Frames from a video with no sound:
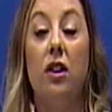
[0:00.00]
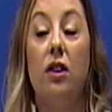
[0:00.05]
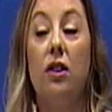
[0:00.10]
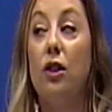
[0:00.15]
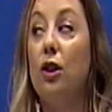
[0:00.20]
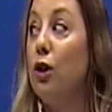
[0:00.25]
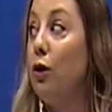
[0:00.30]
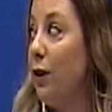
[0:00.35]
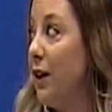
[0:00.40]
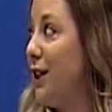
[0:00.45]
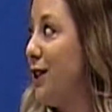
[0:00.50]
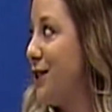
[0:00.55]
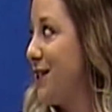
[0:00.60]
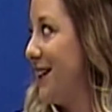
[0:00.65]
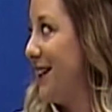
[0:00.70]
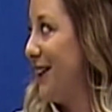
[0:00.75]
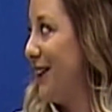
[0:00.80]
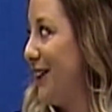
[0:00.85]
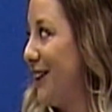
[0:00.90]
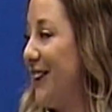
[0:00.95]
Career
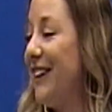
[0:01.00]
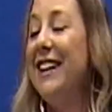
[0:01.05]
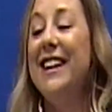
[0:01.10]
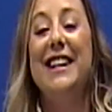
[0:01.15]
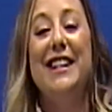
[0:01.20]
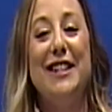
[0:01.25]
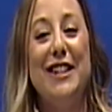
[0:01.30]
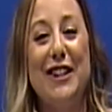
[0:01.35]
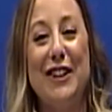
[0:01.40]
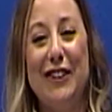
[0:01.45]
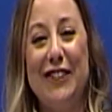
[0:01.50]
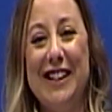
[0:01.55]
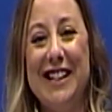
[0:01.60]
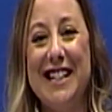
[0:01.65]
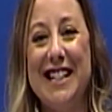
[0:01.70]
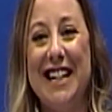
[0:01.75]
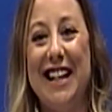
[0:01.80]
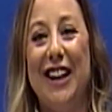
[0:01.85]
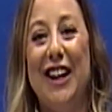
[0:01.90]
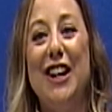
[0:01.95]
Center,
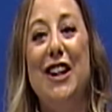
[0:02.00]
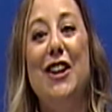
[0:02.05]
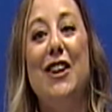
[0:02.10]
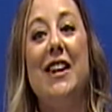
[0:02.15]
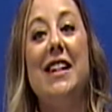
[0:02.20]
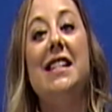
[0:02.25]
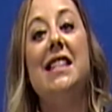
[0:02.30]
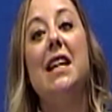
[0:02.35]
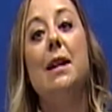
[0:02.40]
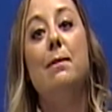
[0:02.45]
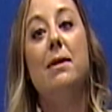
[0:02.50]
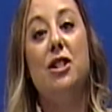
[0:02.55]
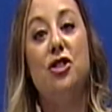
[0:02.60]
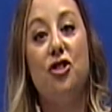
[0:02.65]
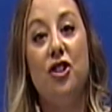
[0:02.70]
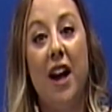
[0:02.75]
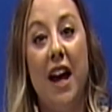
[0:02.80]
and you can see Mr.